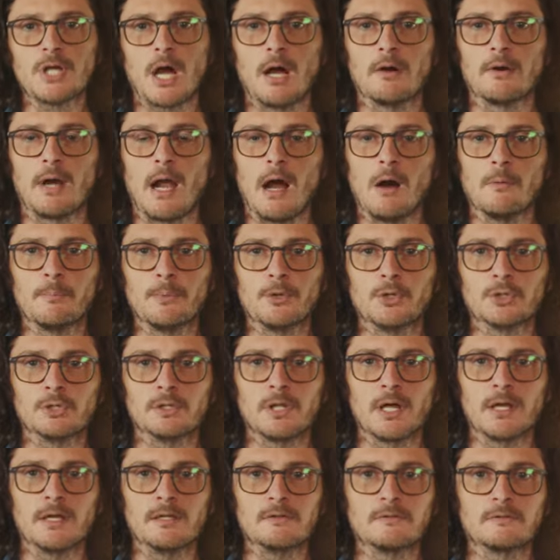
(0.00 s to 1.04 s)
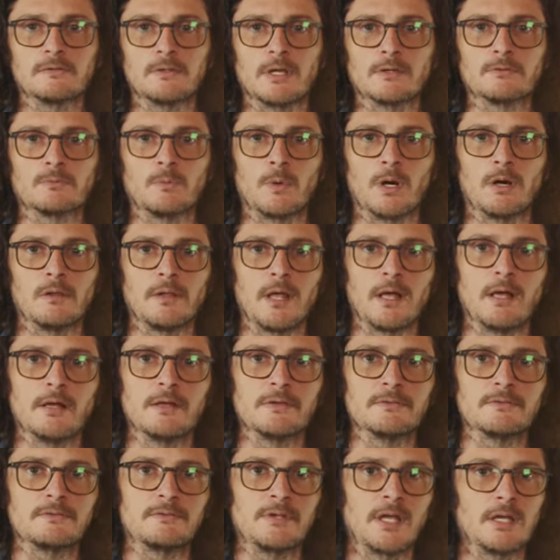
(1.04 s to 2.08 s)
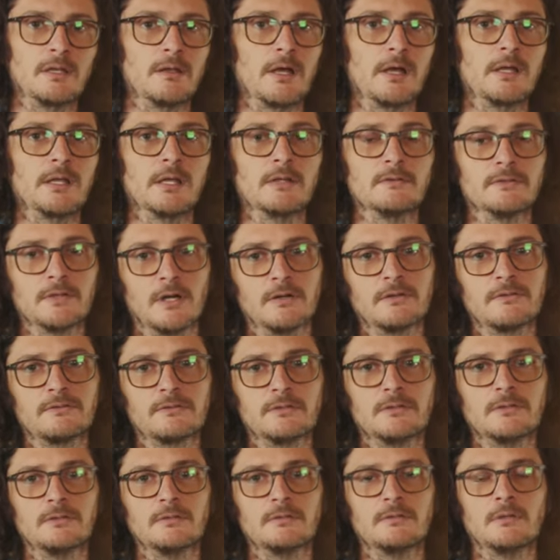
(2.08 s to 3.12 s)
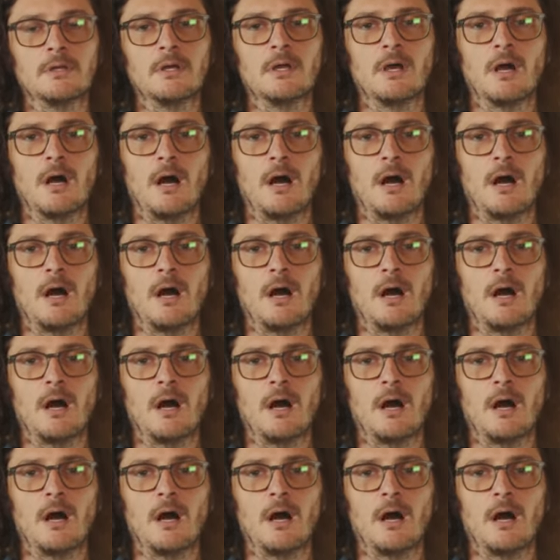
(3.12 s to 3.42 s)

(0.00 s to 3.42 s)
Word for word: higher output lights, as well as daylight and tungsten